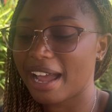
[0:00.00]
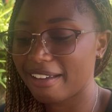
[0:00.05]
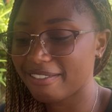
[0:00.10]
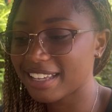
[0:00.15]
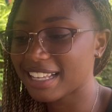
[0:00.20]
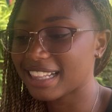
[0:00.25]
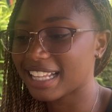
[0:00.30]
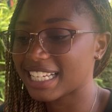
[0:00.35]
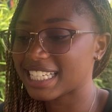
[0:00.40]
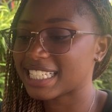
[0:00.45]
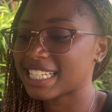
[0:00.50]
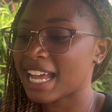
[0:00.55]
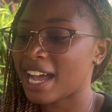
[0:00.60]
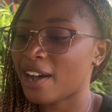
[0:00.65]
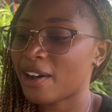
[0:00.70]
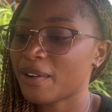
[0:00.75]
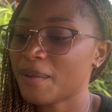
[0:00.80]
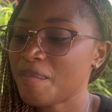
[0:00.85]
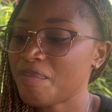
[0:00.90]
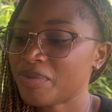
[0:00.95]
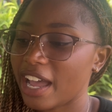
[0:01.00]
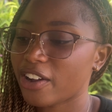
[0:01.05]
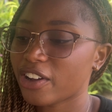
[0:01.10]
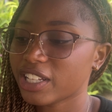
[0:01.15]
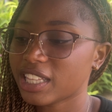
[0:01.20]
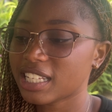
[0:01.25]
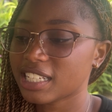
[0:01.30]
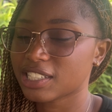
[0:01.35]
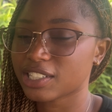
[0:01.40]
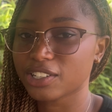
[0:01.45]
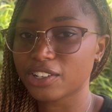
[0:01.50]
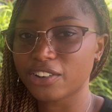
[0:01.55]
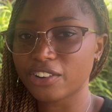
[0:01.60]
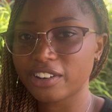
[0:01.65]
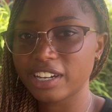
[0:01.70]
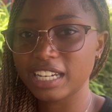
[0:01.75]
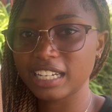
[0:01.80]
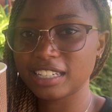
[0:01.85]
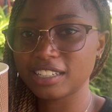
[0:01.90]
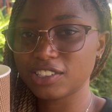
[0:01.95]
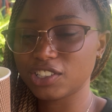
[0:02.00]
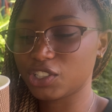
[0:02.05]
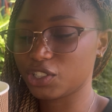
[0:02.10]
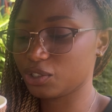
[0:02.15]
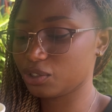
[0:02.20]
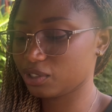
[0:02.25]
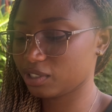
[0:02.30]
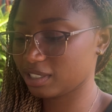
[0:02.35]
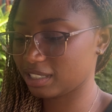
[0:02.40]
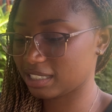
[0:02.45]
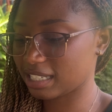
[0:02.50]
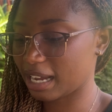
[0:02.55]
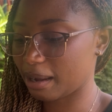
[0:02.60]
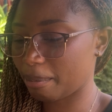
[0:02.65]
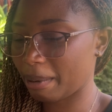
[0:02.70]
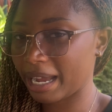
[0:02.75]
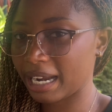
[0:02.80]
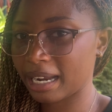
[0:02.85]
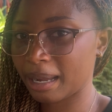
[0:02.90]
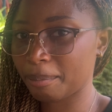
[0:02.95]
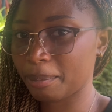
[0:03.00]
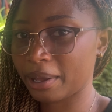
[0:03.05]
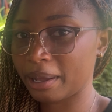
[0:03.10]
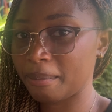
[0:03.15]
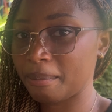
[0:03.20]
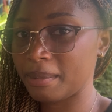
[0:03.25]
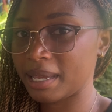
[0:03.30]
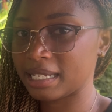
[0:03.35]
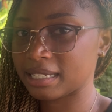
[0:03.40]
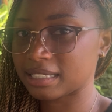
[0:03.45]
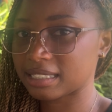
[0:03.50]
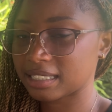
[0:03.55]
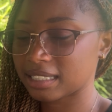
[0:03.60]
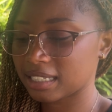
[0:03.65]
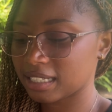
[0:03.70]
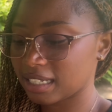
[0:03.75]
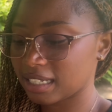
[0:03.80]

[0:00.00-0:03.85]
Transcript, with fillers: having lunch now. I got this green juice. It's like pineapple and mint.